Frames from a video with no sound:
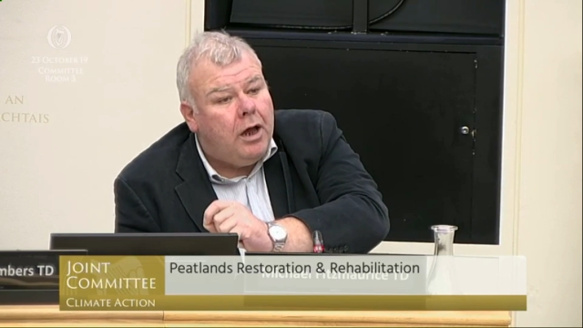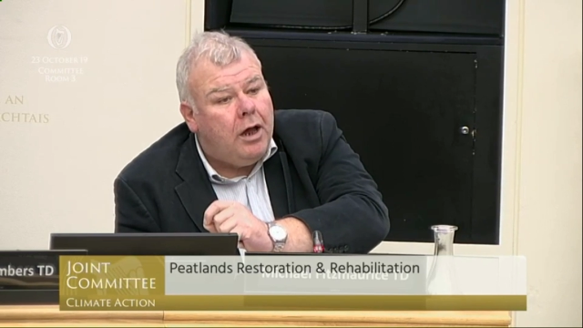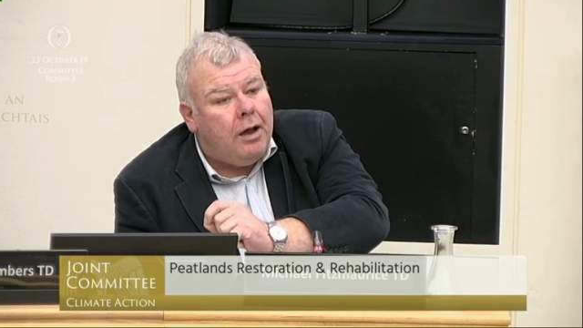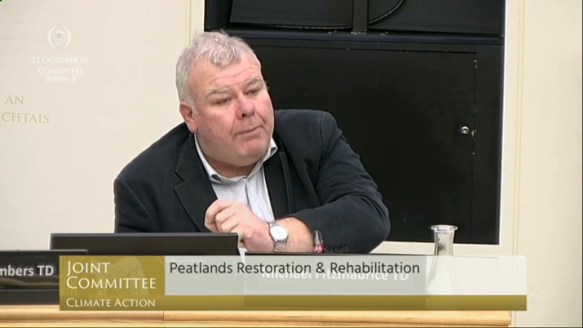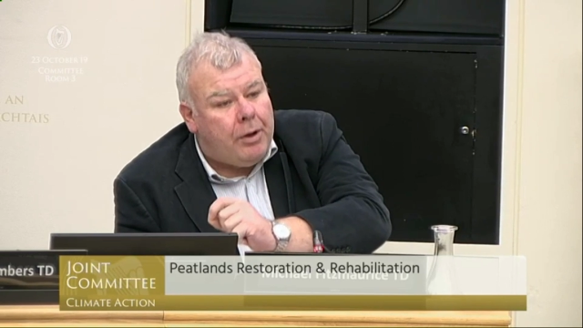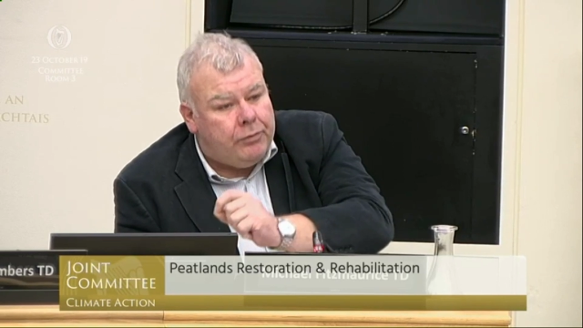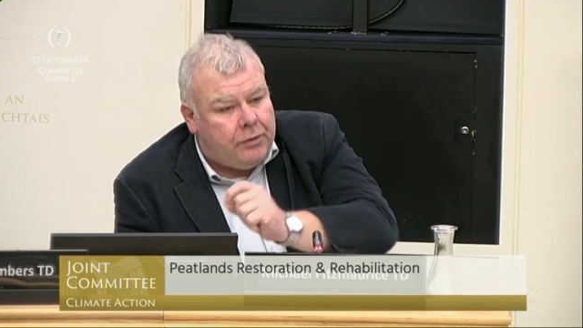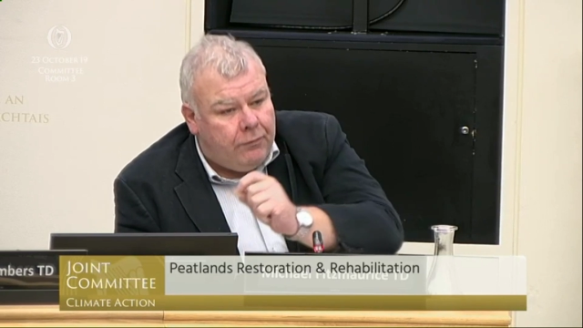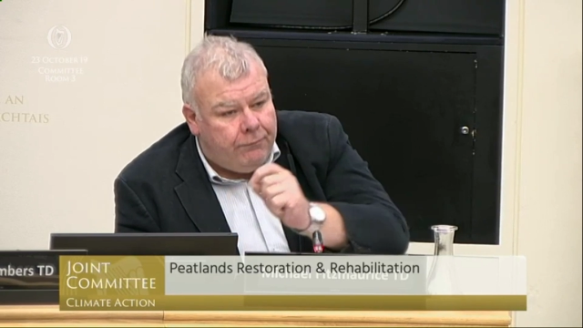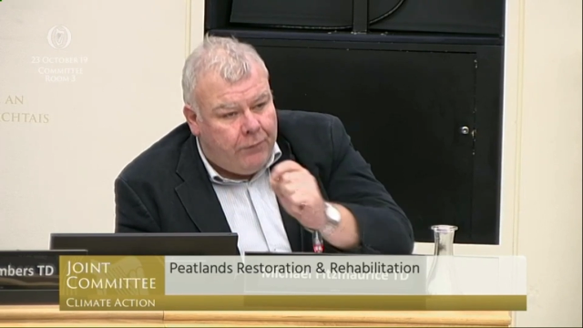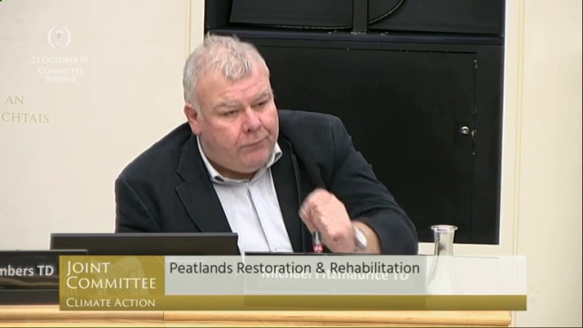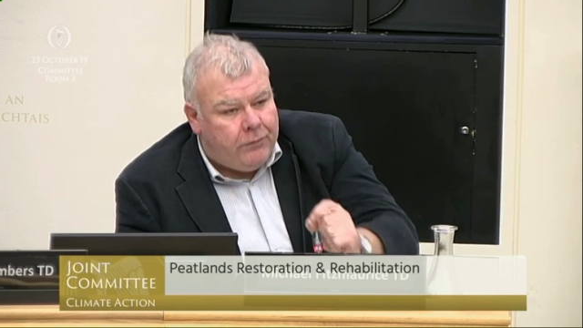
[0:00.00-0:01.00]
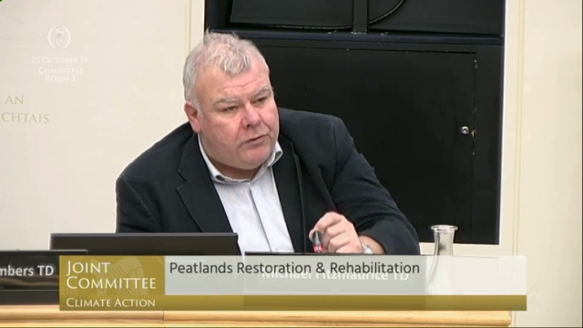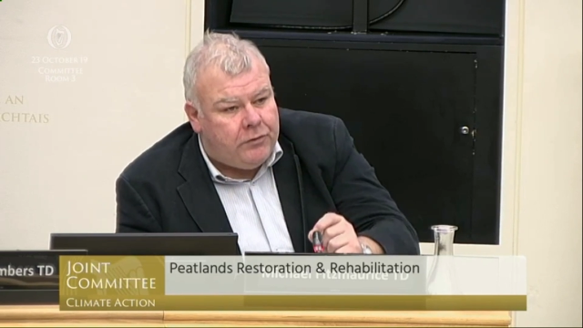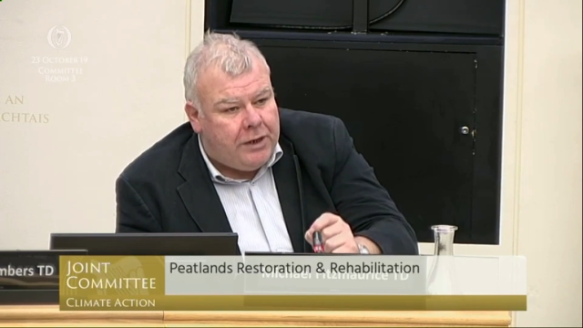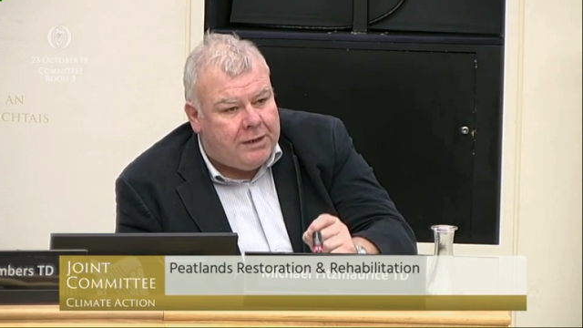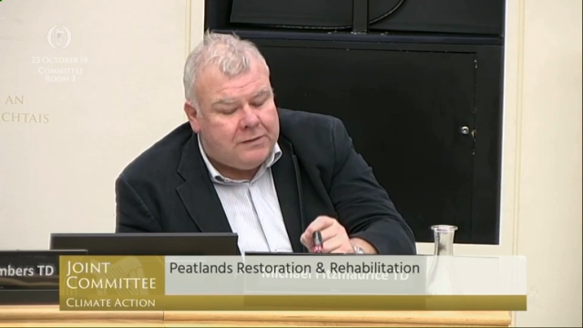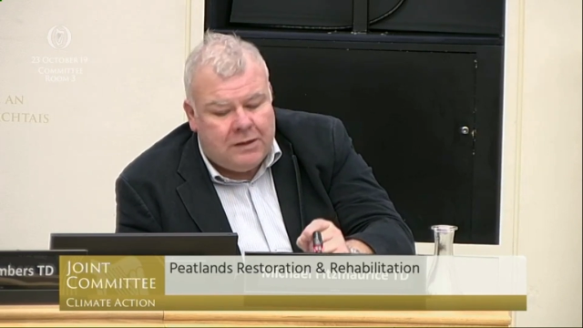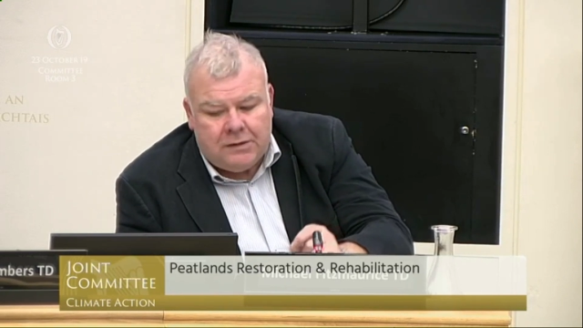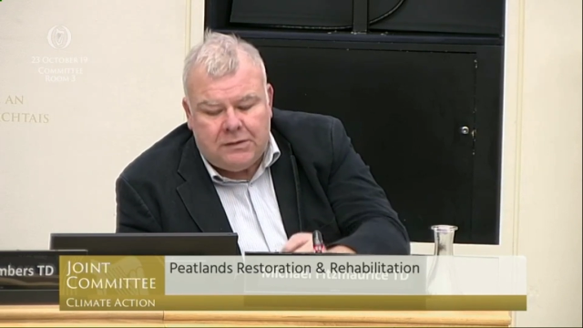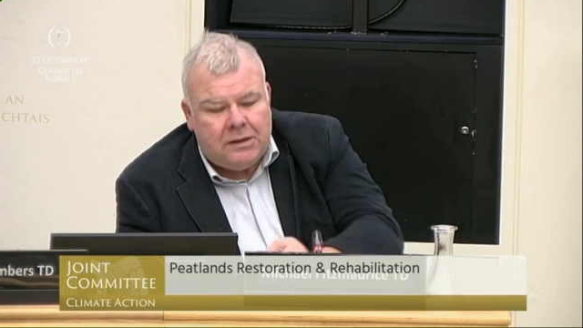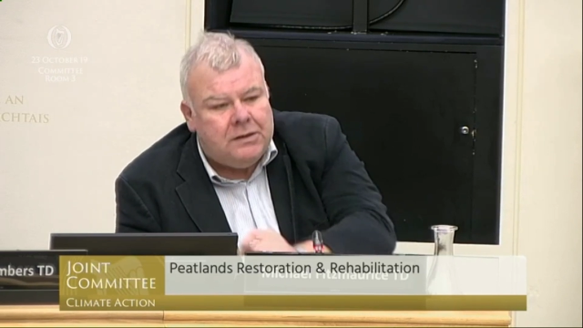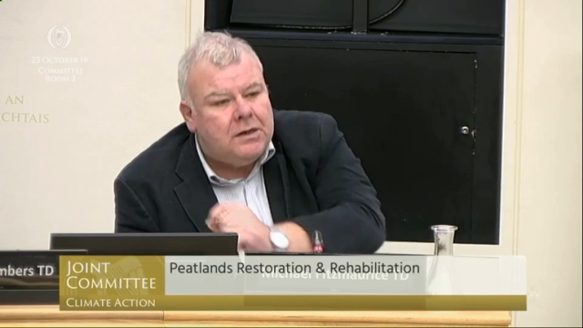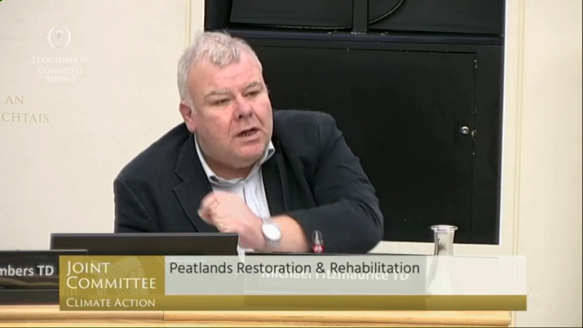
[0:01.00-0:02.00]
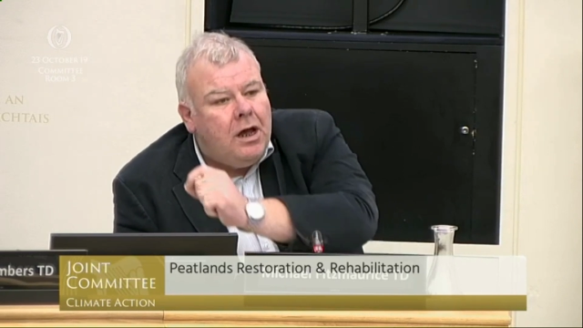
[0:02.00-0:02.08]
about the 53 SACs,